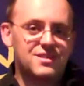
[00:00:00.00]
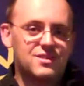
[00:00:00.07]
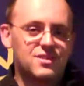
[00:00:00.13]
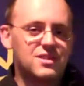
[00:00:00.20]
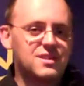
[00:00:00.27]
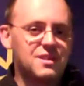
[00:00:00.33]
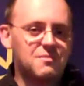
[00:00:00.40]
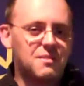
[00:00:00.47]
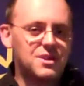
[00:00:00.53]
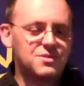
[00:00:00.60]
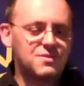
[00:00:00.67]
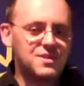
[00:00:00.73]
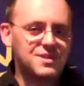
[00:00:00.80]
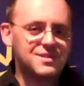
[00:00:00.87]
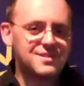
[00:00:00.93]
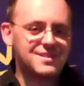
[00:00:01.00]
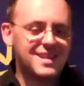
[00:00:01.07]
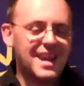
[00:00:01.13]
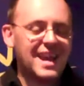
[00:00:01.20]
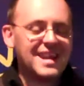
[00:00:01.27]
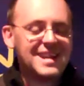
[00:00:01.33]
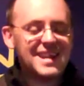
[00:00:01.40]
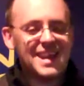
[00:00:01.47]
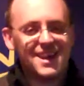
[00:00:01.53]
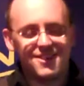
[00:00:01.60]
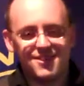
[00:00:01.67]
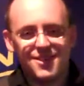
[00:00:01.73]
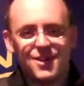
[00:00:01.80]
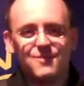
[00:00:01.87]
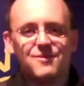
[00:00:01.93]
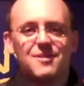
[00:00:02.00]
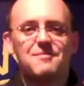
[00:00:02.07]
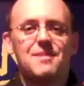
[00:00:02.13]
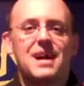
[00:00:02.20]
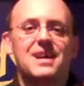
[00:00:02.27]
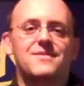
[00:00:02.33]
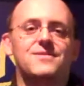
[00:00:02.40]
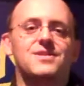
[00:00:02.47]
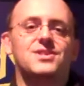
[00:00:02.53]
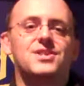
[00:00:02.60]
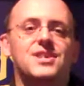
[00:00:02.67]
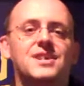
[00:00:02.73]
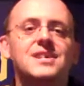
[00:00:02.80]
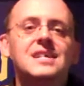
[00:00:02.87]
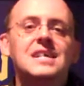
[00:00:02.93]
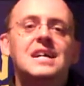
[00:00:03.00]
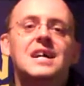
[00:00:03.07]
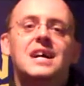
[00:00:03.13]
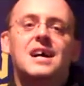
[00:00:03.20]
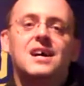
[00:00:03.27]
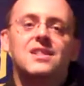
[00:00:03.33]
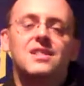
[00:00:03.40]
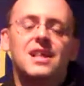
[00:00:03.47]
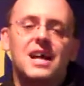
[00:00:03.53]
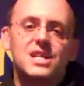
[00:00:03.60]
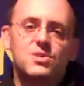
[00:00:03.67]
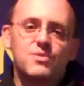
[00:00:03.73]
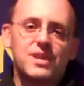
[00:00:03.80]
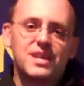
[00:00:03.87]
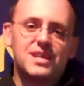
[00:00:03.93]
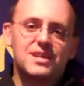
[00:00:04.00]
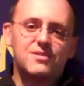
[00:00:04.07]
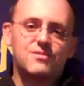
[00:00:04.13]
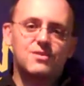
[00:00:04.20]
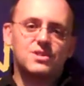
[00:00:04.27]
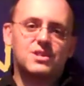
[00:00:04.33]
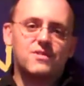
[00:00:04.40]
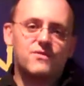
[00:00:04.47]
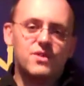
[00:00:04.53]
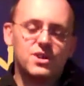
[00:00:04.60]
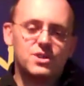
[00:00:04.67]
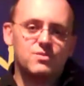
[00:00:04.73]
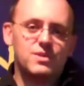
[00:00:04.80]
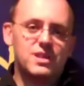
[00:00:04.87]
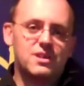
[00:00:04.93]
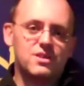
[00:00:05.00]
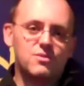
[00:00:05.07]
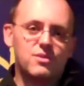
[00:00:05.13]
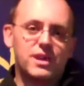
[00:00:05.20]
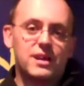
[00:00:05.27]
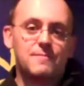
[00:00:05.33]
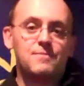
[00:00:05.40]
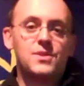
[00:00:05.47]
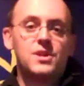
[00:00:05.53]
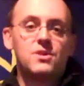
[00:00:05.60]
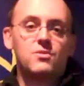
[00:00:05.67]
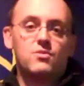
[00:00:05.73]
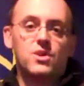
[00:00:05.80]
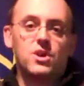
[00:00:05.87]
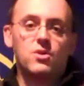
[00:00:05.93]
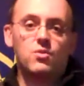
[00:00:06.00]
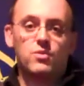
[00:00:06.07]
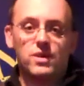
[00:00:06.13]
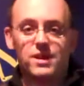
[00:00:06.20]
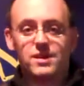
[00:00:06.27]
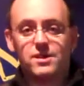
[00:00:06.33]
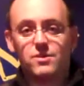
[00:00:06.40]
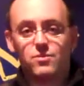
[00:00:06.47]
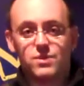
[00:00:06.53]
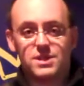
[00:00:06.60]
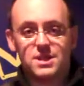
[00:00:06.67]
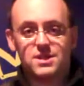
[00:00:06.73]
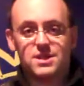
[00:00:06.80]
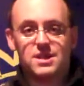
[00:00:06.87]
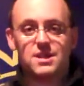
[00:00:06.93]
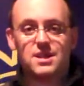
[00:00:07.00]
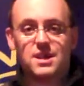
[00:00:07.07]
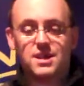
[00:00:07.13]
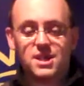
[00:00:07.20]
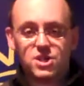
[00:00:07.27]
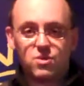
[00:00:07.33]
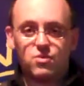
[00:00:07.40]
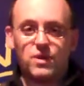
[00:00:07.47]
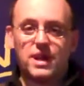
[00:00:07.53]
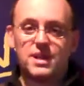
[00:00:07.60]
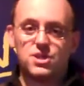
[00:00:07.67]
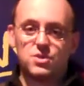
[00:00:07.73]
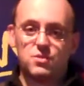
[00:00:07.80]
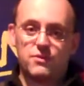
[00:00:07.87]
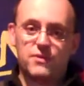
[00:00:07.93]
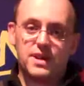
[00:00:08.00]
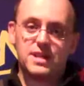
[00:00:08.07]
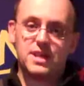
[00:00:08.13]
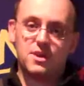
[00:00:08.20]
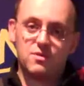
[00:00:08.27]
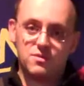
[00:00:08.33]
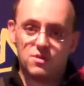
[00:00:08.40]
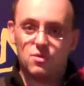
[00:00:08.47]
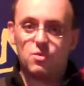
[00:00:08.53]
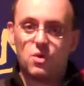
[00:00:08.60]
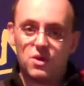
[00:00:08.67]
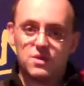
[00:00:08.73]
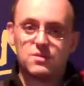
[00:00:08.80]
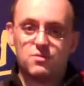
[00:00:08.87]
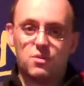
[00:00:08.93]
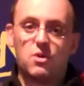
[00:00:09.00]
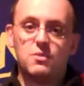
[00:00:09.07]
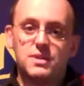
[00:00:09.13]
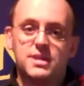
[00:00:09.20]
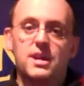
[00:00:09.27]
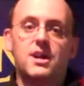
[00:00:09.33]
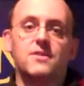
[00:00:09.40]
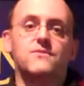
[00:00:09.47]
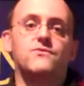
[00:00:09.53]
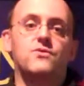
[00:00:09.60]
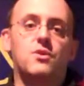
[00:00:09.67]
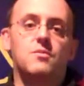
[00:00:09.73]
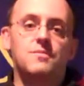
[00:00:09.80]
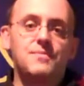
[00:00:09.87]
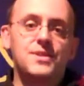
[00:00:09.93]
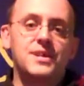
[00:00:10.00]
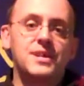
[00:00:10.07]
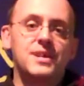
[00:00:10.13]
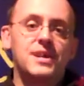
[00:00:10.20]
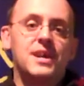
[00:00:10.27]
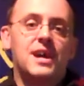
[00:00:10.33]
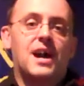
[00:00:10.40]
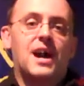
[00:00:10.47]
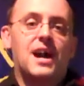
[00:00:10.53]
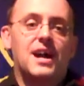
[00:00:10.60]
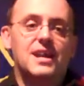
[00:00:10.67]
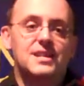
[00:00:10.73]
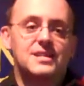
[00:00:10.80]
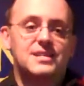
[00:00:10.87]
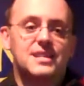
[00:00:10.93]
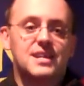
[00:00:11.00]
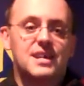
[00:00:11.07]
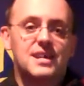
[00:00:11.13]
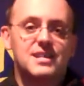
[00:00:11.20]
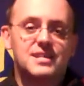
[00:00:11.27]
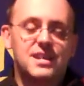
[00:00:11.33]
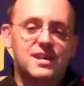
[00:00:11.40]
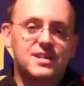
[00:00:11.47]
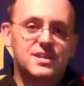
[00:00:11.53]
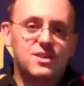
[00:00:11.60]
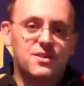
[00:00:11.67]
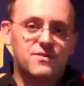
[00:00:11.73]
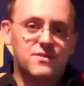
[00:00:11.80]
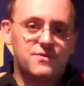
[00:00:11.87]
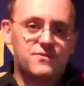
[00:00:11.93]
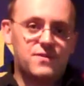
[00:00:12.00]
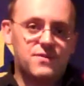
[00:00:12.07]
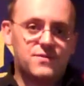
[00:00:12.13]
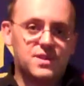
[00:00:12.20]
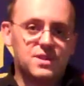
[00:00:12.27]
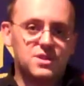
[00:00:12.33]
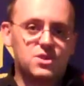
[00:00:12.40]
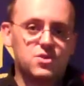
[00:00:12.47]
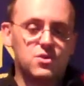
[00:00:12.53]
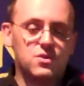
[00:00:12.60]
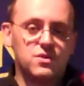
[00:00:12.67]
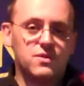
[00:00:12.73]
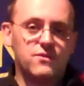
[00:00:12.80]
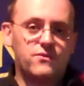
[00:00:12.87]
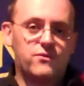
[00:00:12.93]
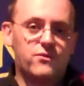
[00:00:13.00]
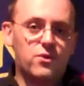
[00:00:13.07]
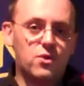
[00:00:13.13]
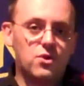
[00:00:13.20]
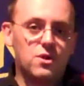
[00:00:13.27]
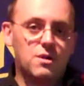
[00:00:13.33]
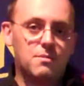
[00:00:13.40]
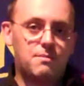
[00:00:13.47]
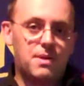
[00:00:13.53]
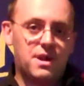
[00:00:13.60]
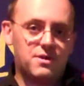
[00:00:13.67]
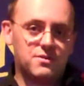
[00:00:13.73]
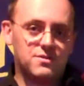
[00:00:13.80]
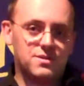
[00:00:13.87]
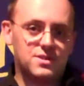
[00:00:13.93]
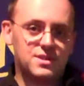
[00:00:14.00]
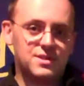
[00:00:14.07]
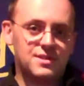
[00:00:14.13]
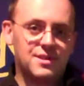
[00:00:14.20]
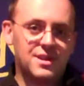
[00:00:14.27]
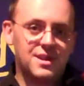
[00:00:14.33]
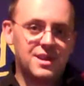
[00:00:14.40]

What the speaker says: could have done much worse. Anyhow, we're back for this year. Last week was the first week of the weigh-in, where we did the initial weight, so we find out what we're starting from. And started off at 15 stone 4 pounds.